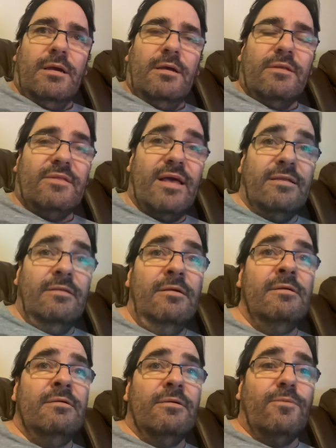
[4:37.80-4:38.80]
Then,
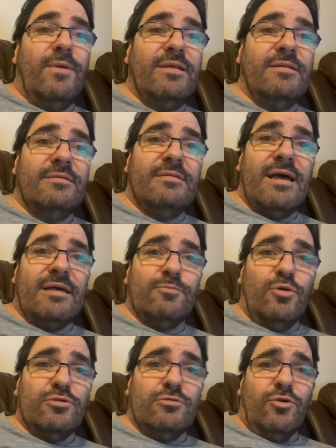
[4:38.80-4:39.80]
when that
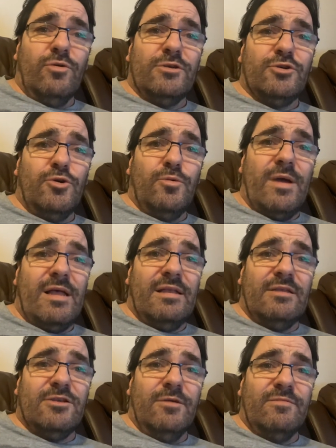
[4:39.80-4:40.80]
wasn't going too well
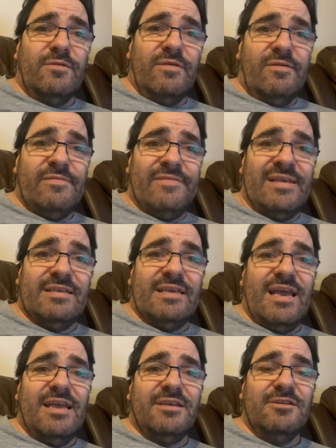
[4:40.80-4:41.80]
in terms of the
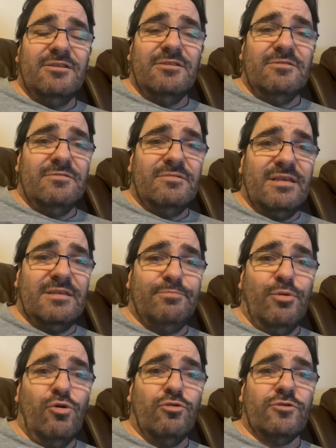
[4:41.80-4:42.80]
investigation and this
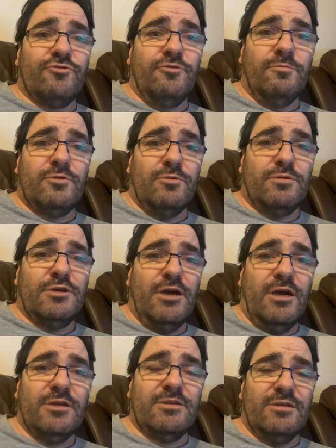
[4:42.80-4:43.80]
bogus trumped-up
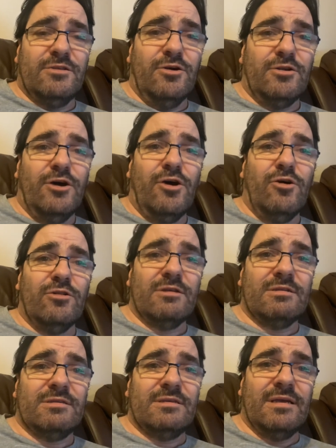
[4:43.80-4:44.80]
charge that Donna Hall
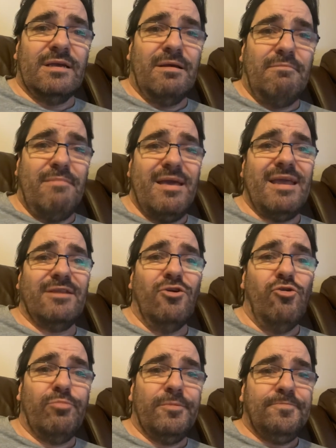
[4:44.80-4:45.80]
had made
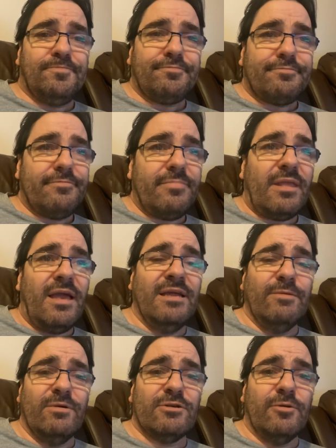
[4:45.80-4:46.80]
up, and
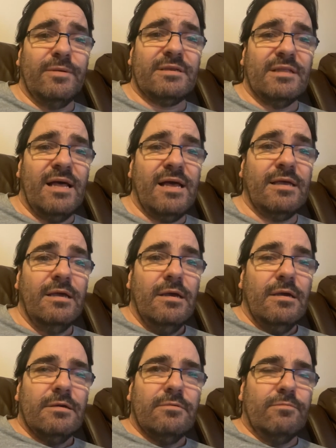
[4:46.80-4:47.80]
it was coming to light,
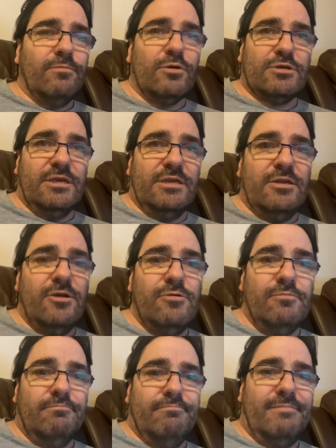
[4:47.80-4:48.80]
what should you
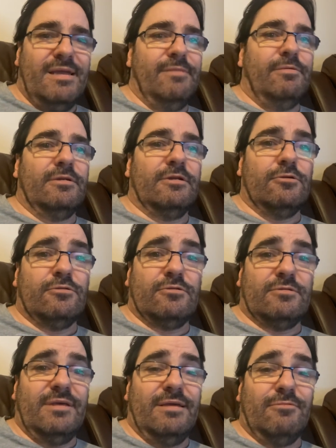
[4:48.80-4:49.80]
do? Anybody
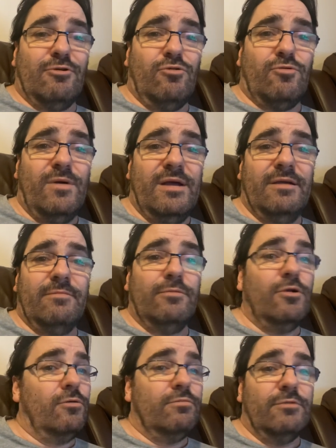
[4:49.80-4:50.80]
just think, go quiet?
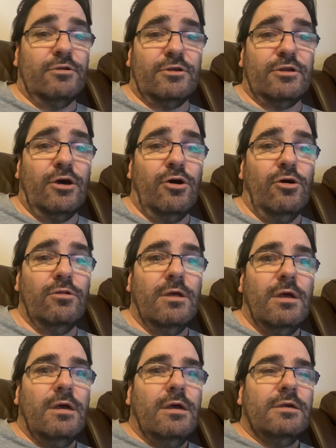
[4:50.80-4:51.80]
No, not Donna Hall.
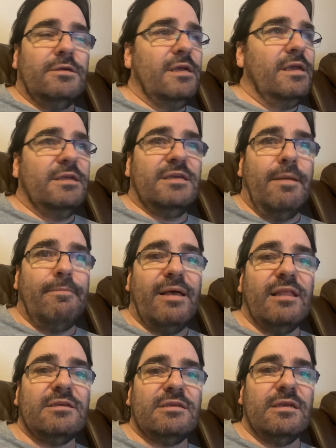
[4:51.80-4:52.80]
She
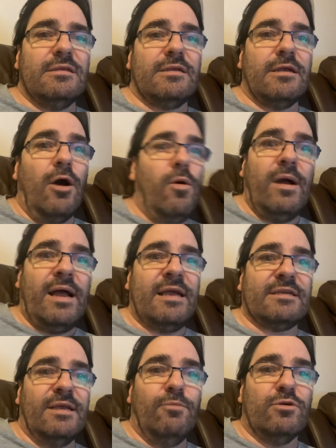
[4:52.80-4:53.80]
embellishes it and says, oh,
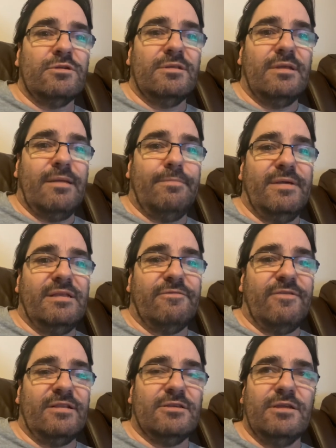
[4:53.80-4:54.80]
actually, it wasn't Peter
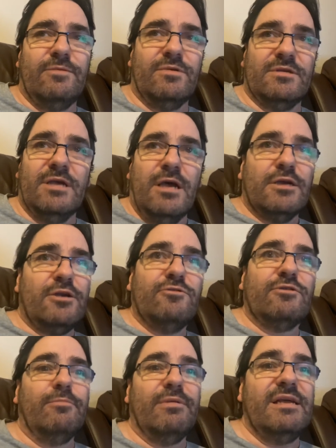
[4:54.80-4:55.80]
Franson, it was
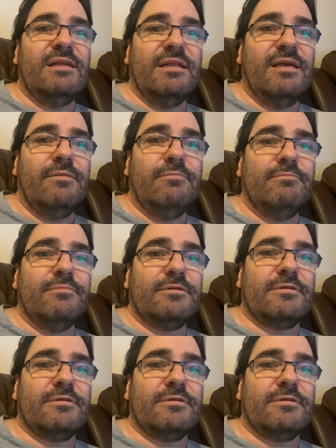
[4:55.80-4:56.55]
Councillor Bleakley and